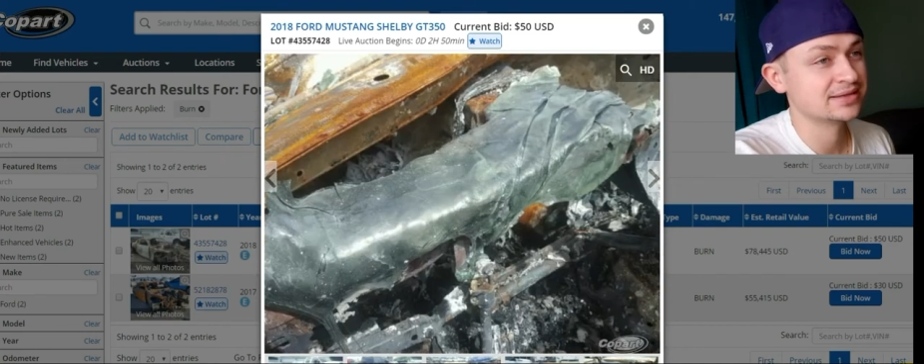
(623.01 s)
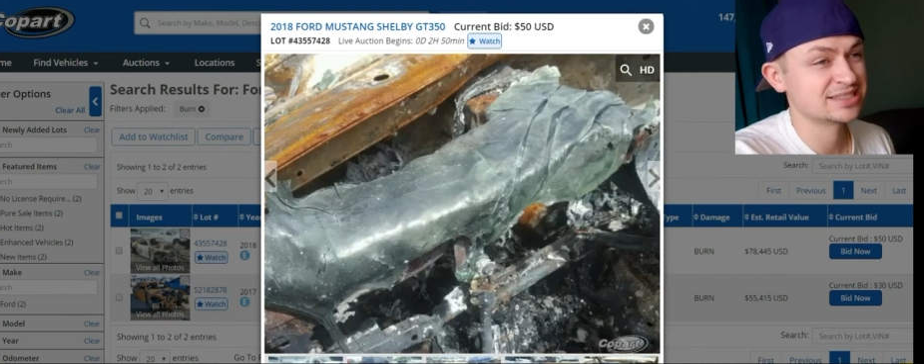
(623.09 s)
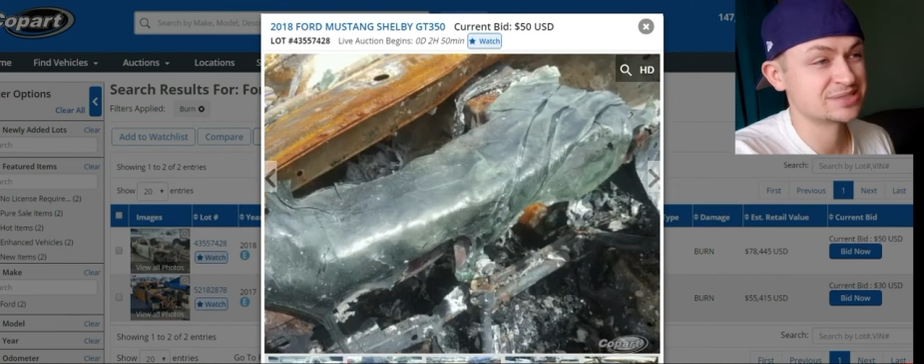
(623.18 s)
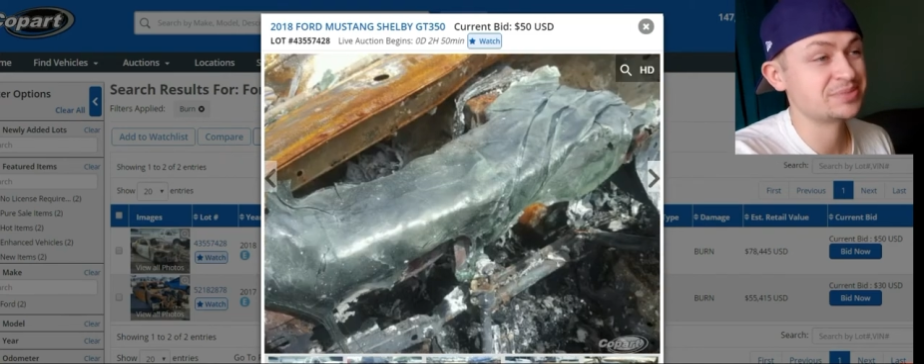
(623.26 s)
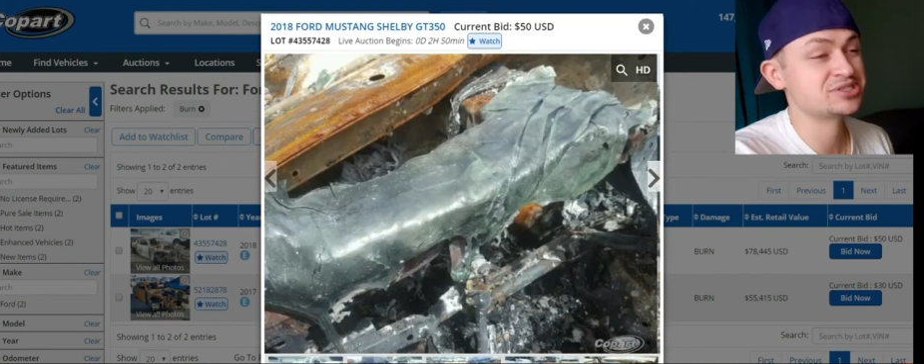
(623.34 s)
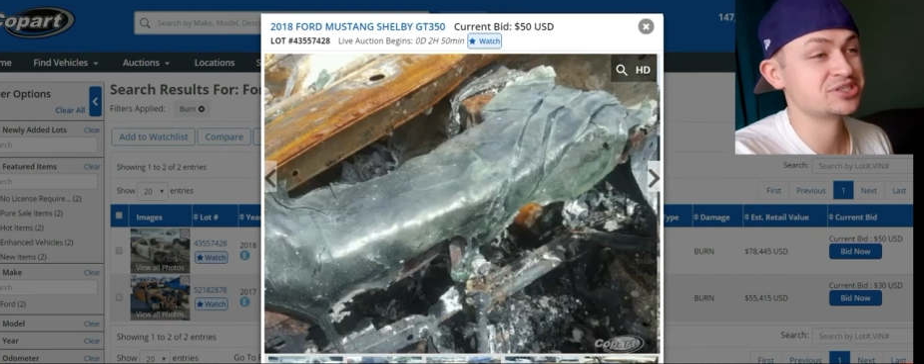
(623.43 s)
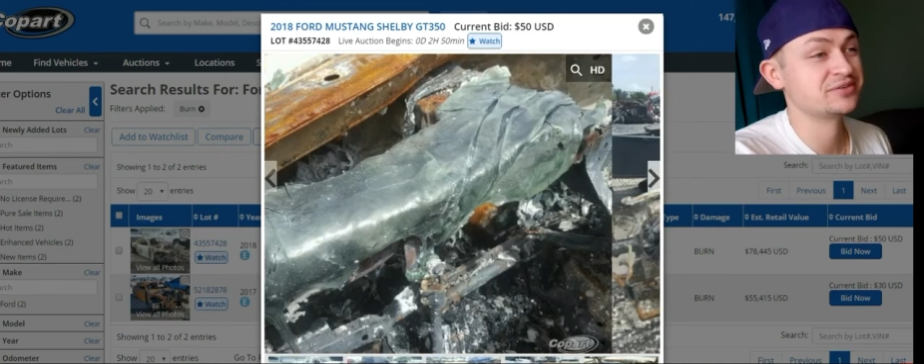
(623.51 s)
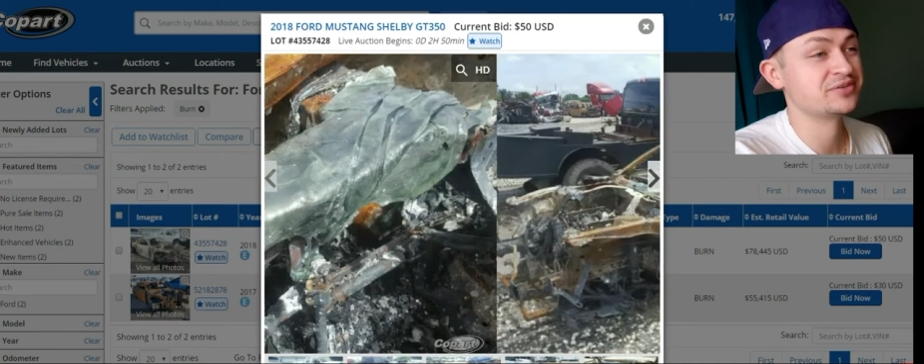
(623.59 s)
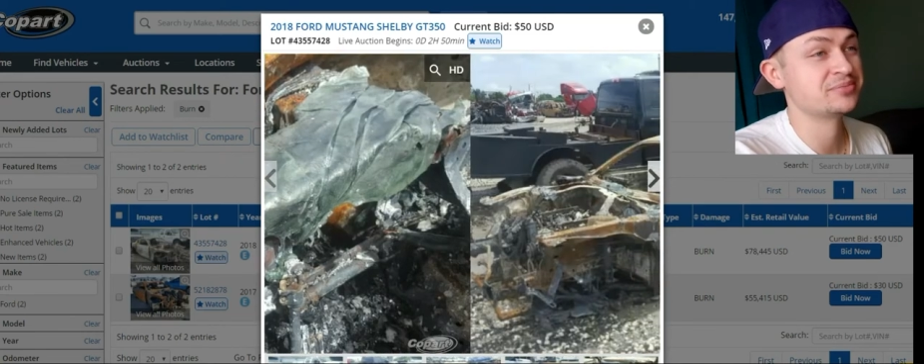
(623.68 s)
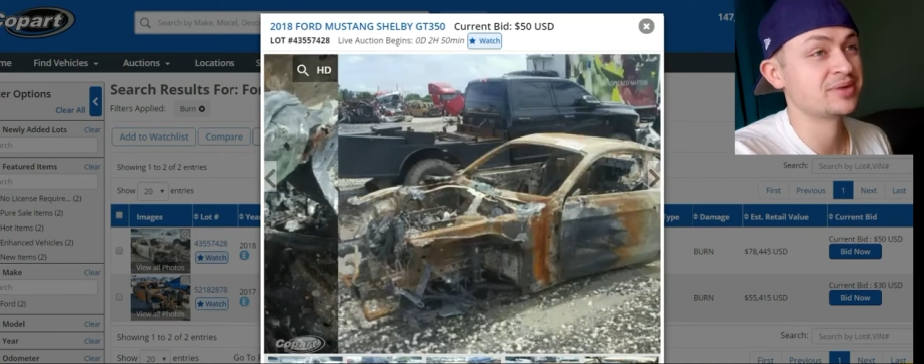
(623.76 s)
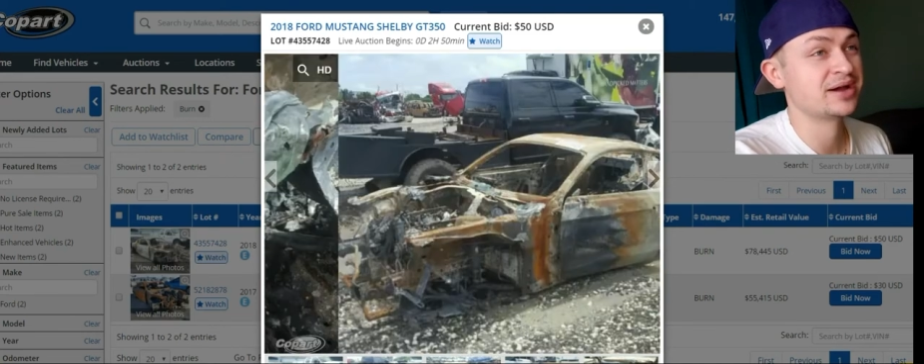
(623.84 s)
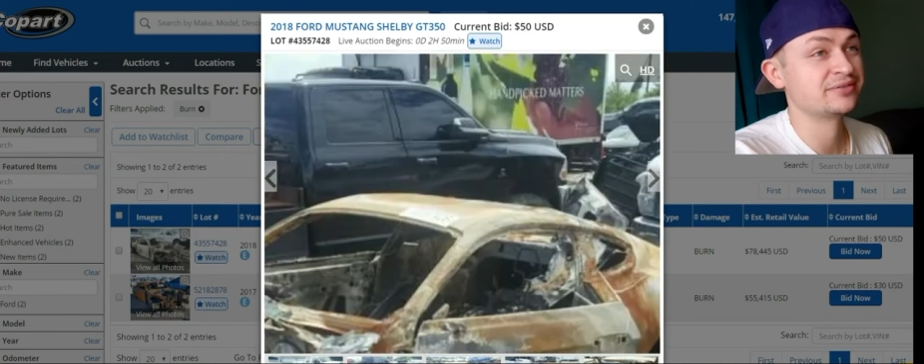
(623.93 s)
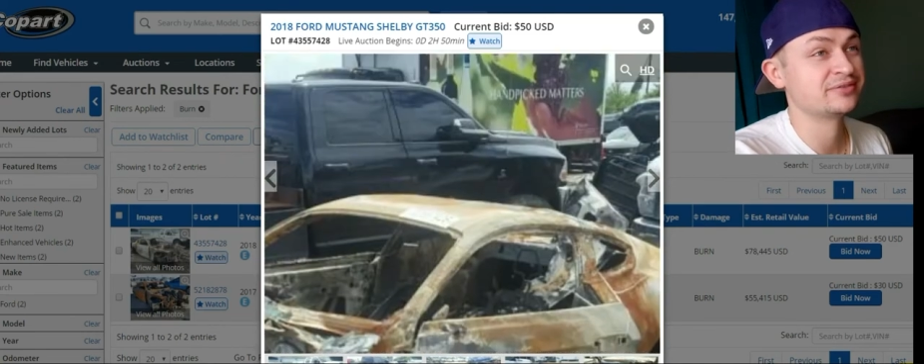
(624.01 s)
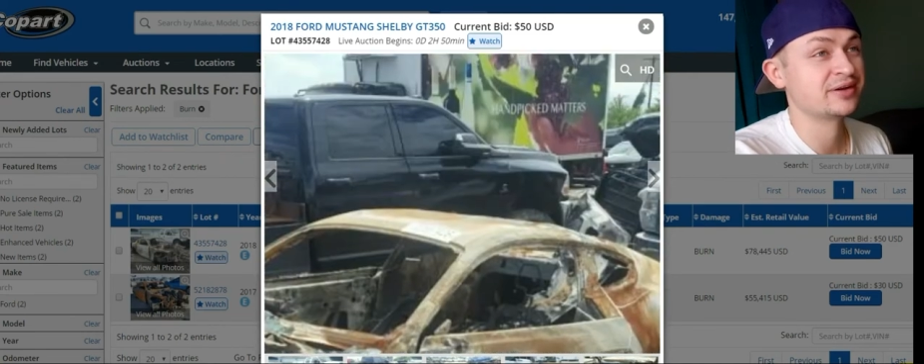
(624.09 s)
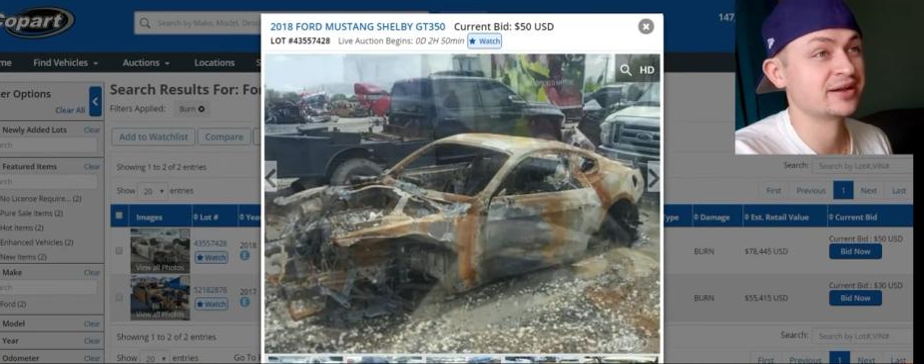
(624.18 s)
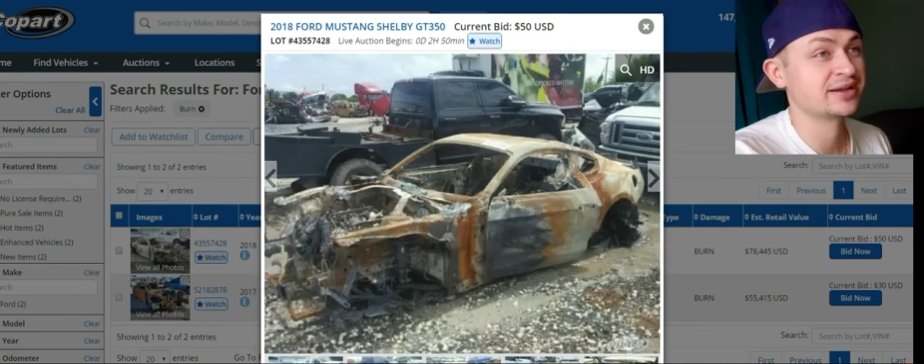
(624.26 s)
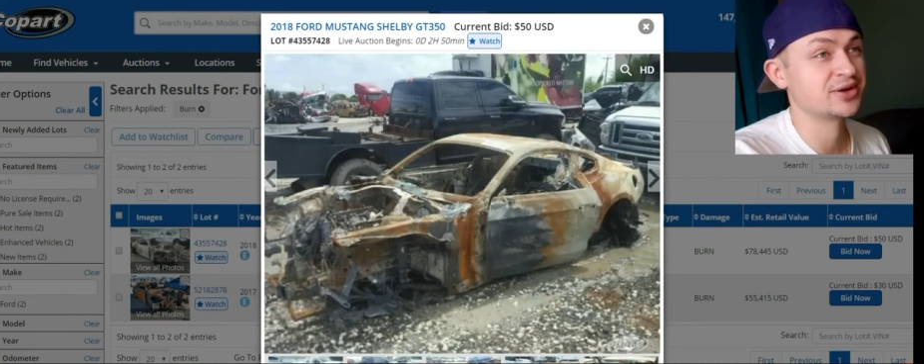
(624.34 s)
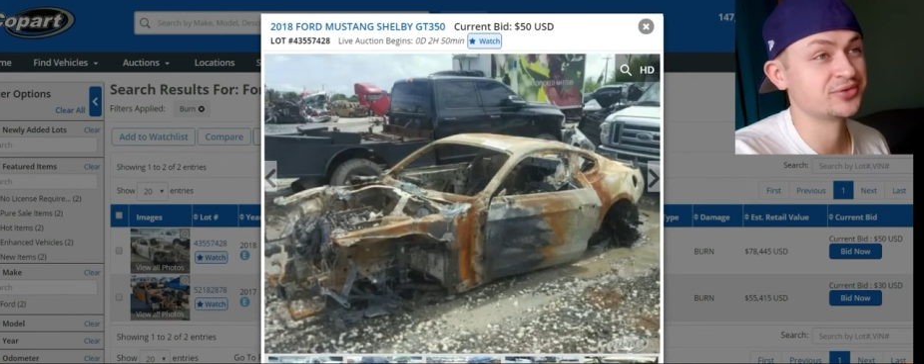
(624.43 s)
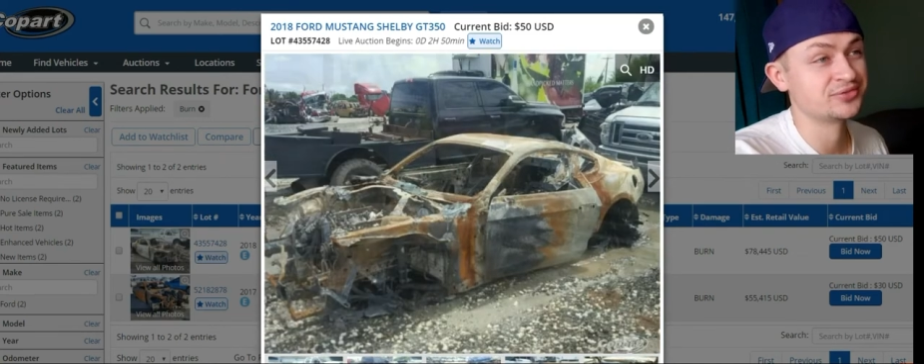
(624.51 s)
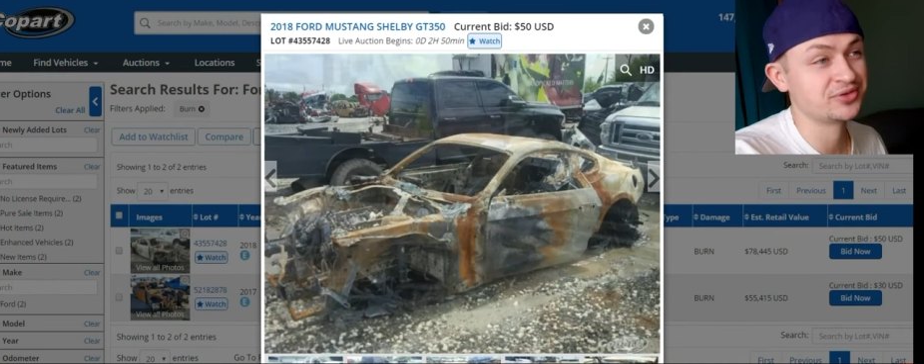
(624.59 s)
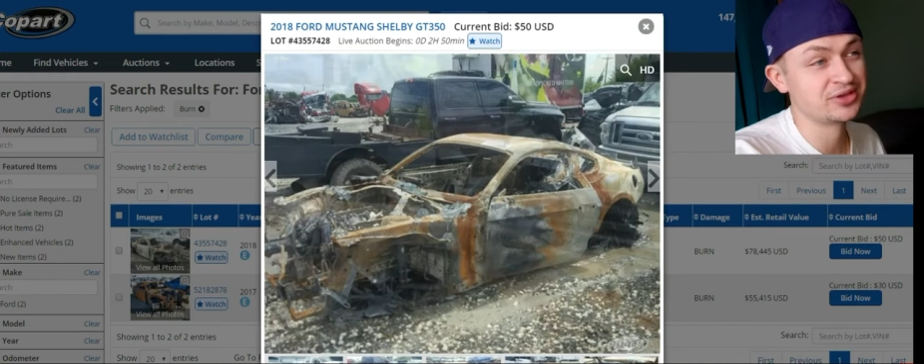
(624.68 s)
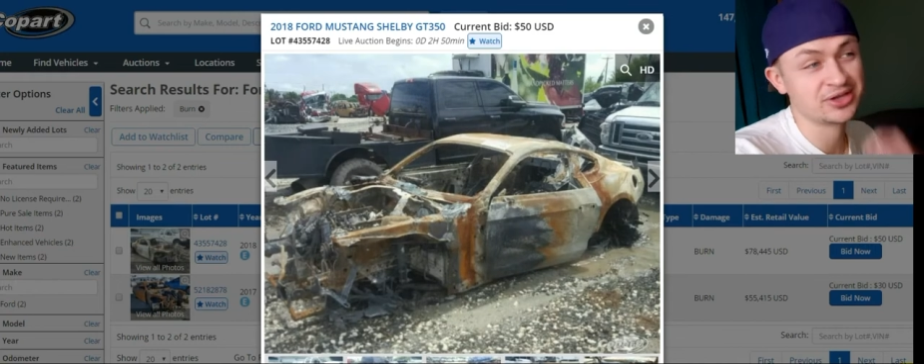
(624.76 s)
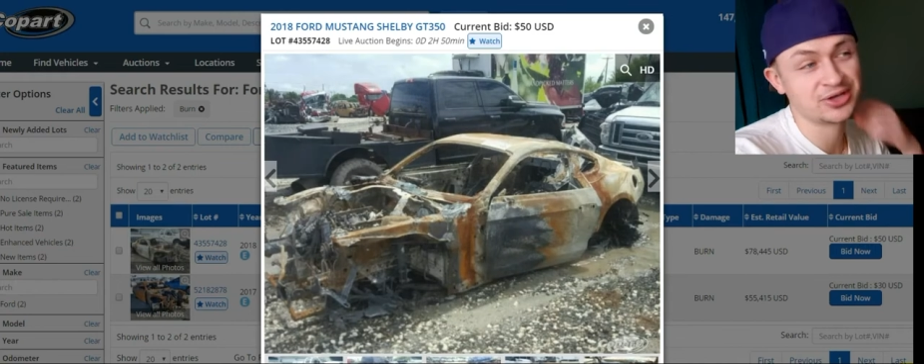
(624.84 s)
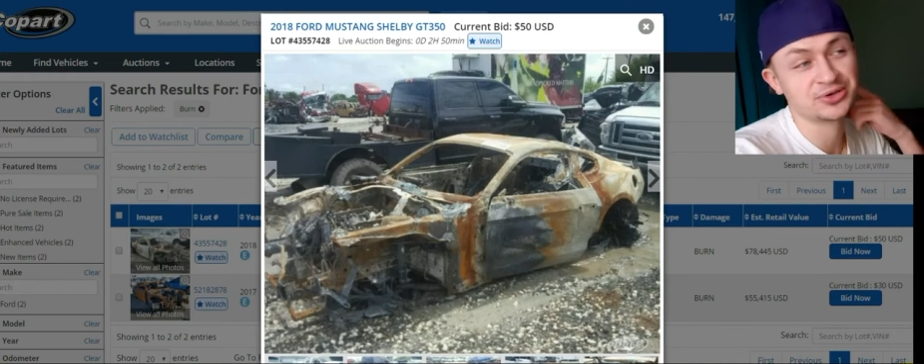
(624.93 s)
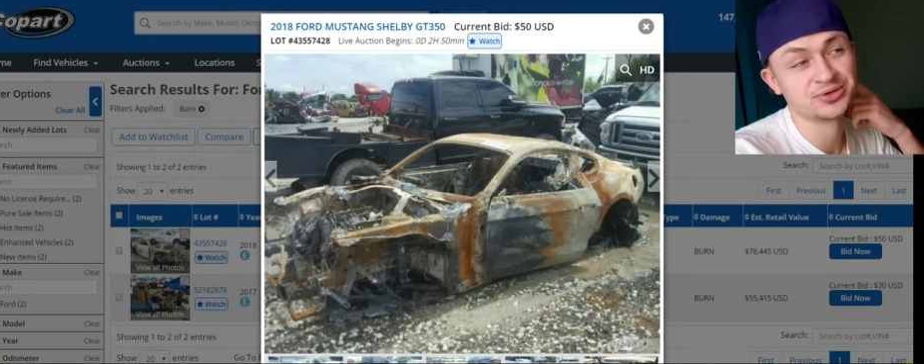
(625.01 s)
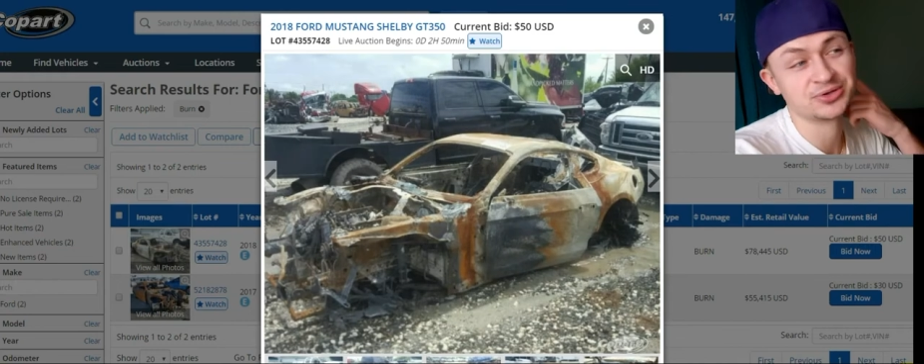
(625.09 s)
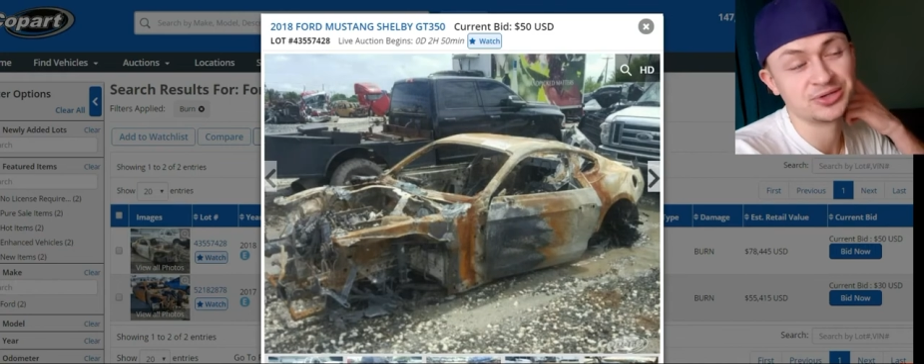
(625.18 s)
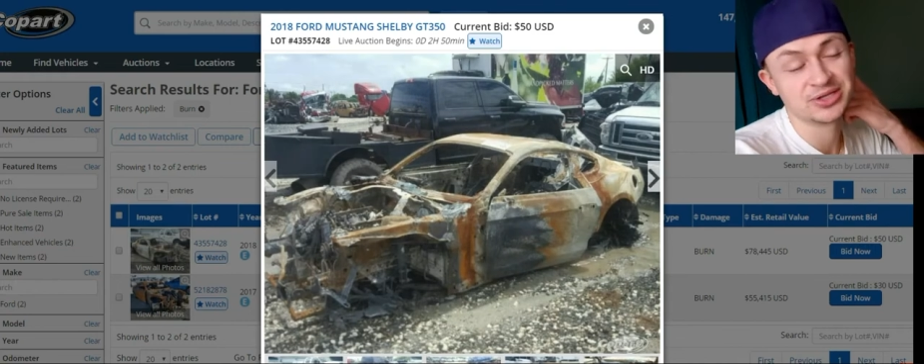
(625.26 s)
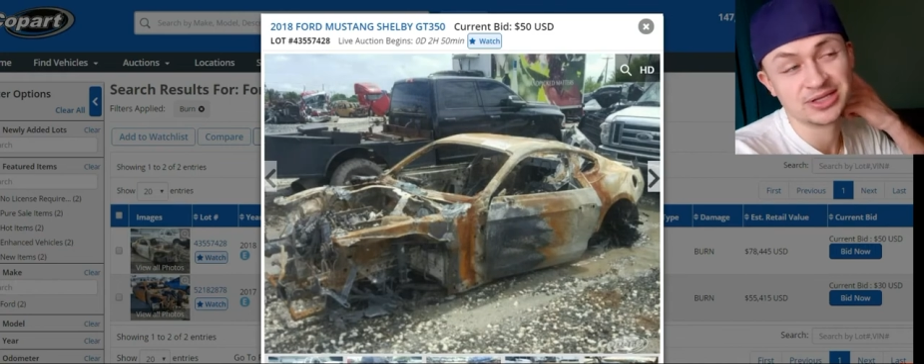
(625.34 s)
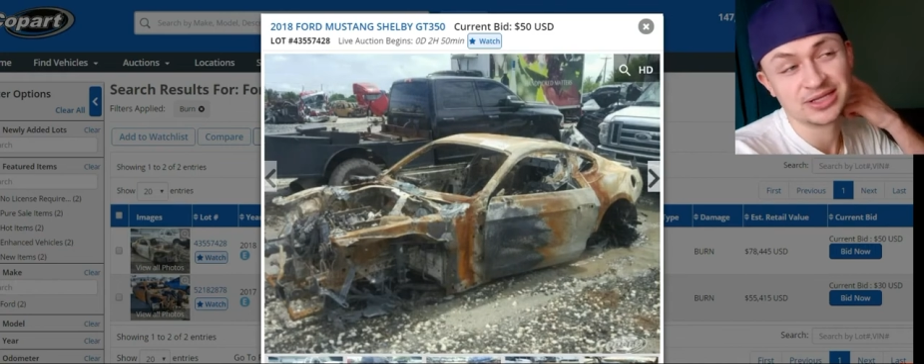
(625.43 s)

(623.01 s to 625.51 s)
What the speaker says: especially if you're modifying your vehicle